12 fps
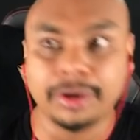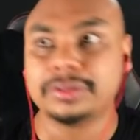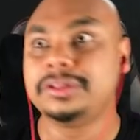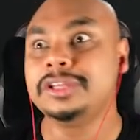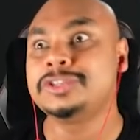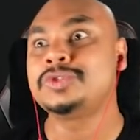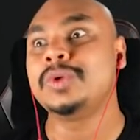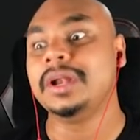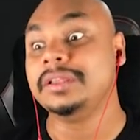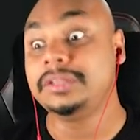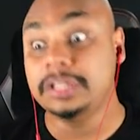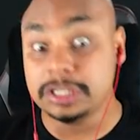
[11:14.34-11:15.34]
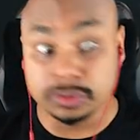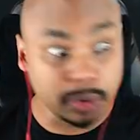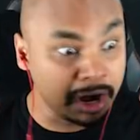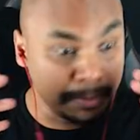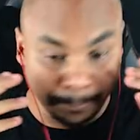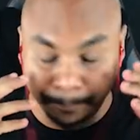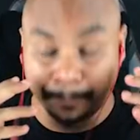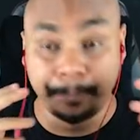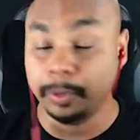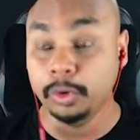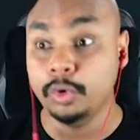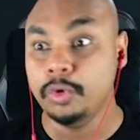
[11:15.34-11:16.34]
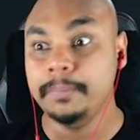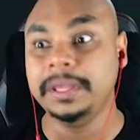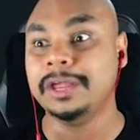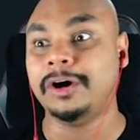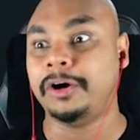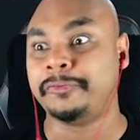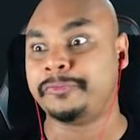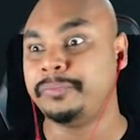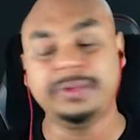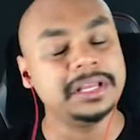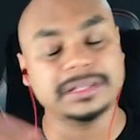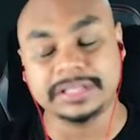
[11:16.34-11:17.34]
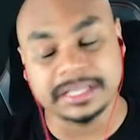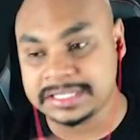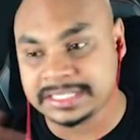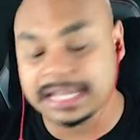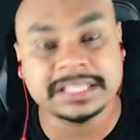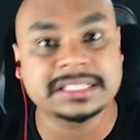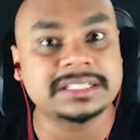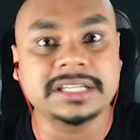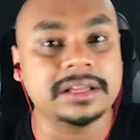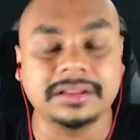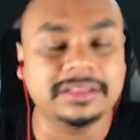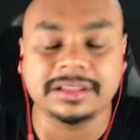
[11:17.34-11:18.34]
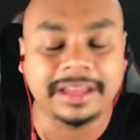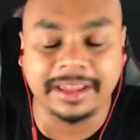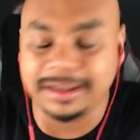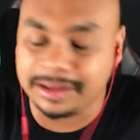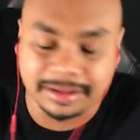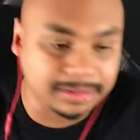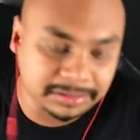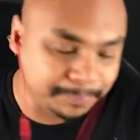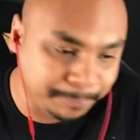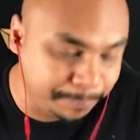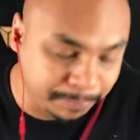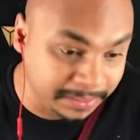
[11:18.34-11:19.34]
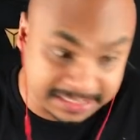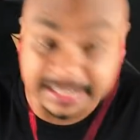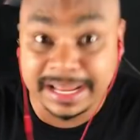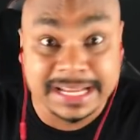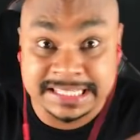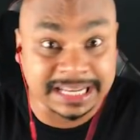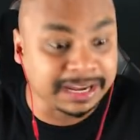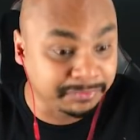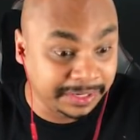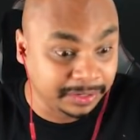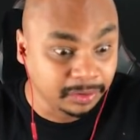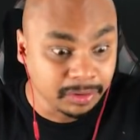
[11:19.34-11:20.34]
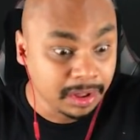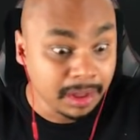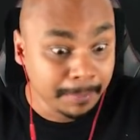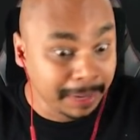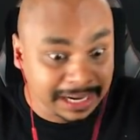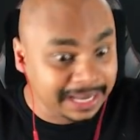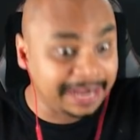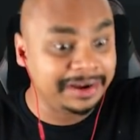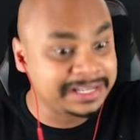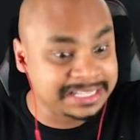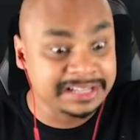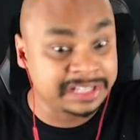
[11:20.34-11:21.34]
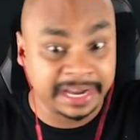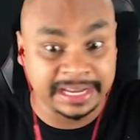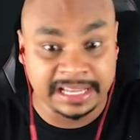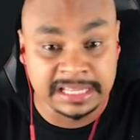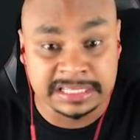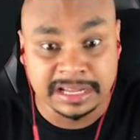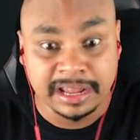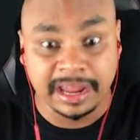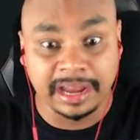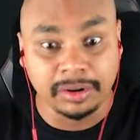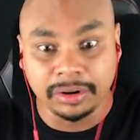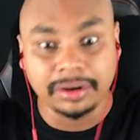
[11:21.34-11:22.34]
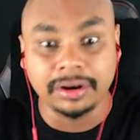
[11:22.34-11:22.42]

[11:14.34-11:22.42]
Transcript: Oh, this one blew me off. This just like, it's a 9-second video, Malay harassing Chinese, and